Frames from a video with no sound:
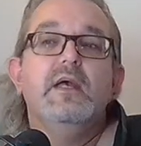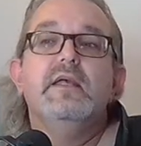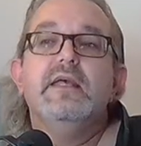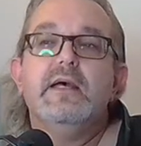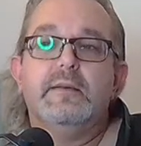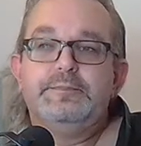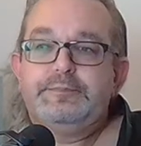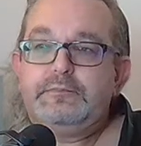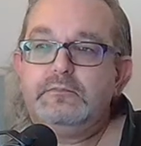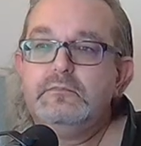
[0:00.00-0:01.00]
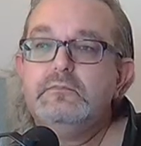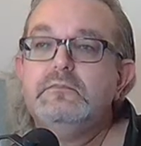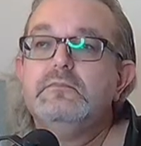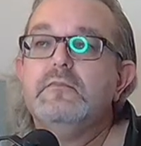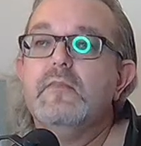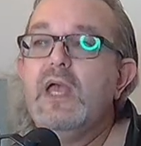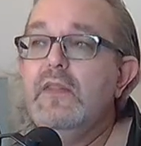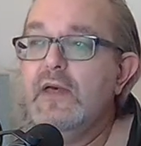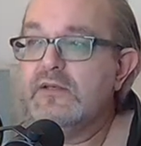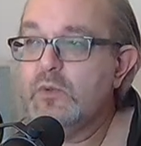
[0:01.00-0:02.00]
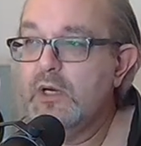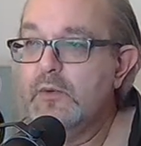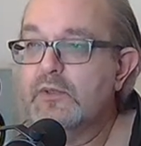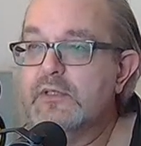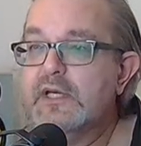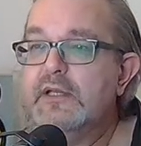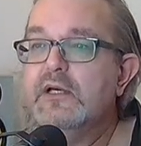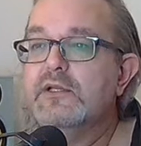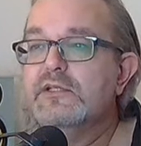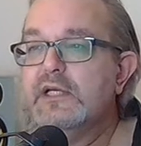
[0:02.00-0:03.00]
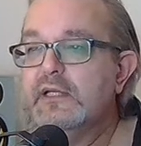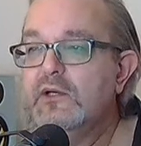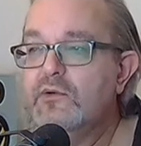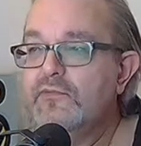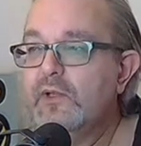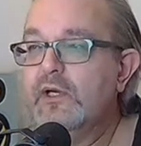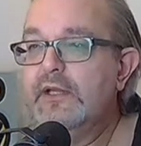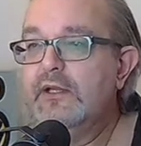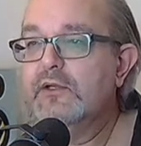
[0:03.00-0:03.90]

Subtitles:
Yeah. That's what I would have done. I'd have taken it offline.